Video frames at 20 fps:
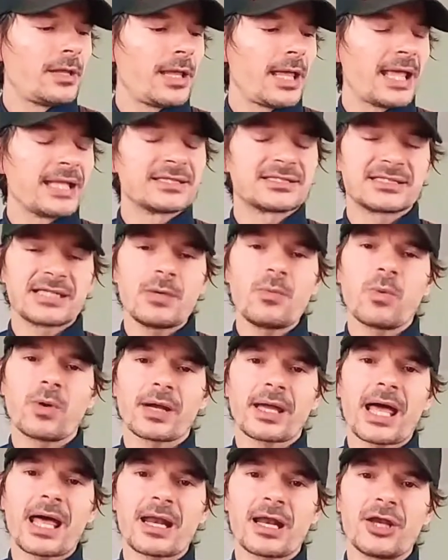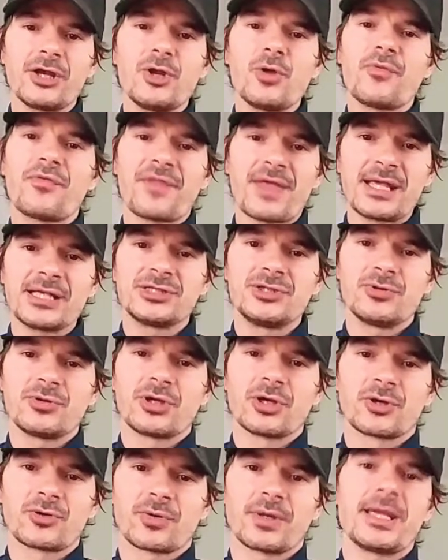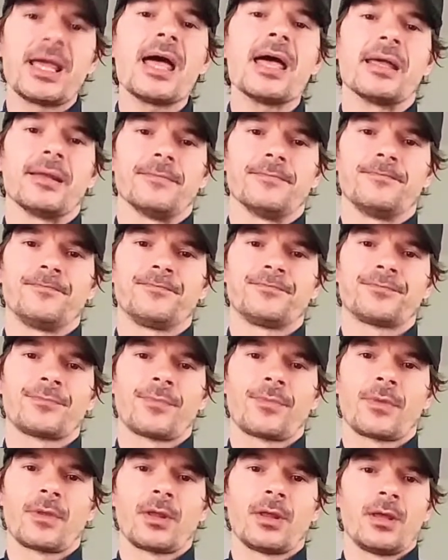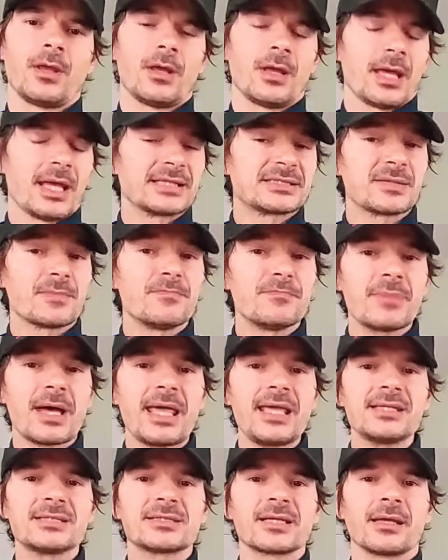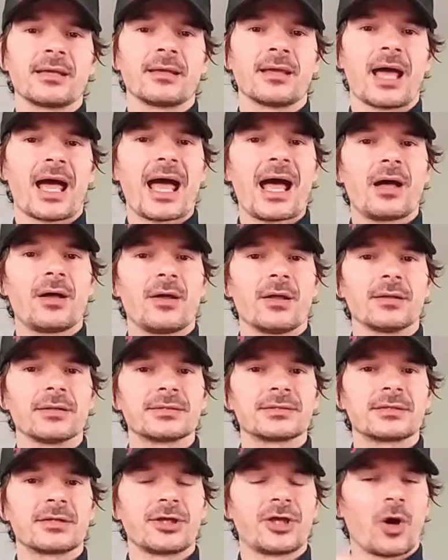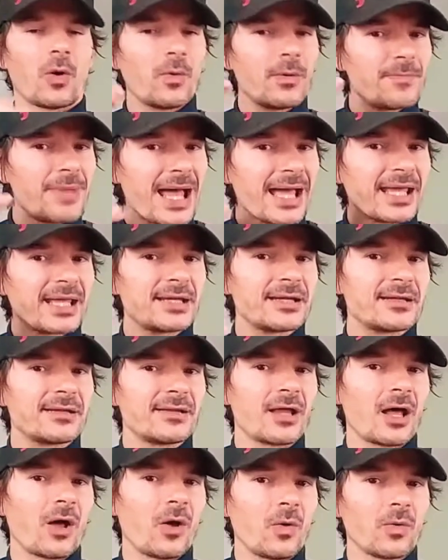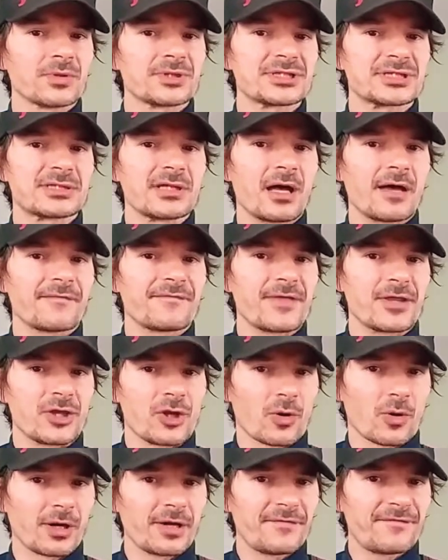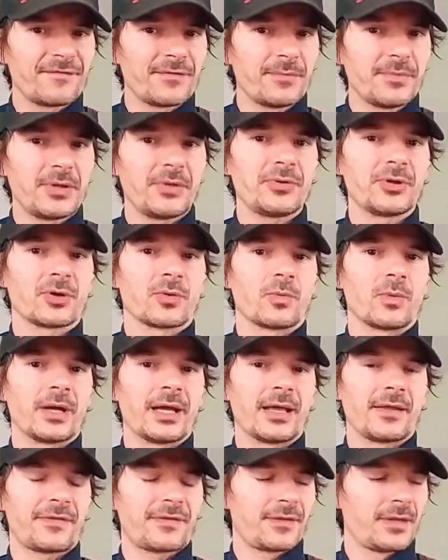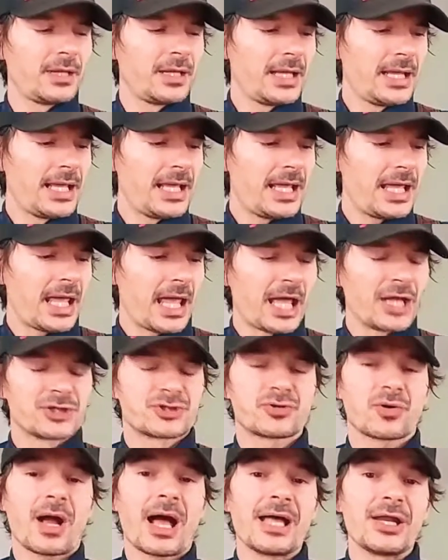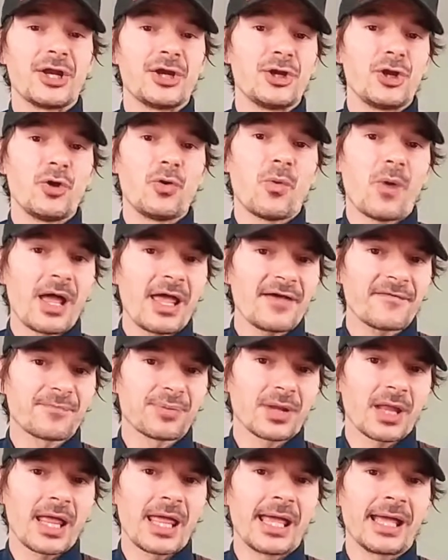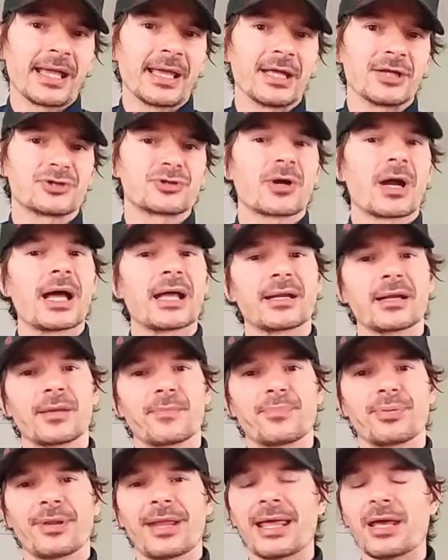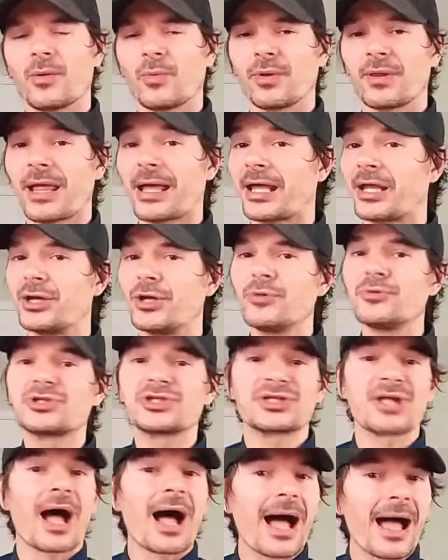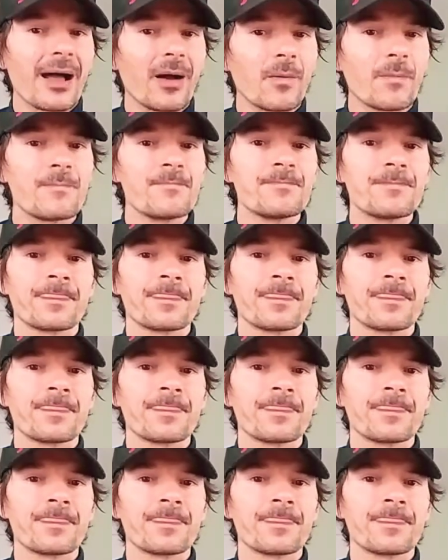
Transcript: and see what kind of new things you can create. It's amazing how going back into the old stuff that you're already familiar with and trying a new way of playing it, trying to play it with like a new style,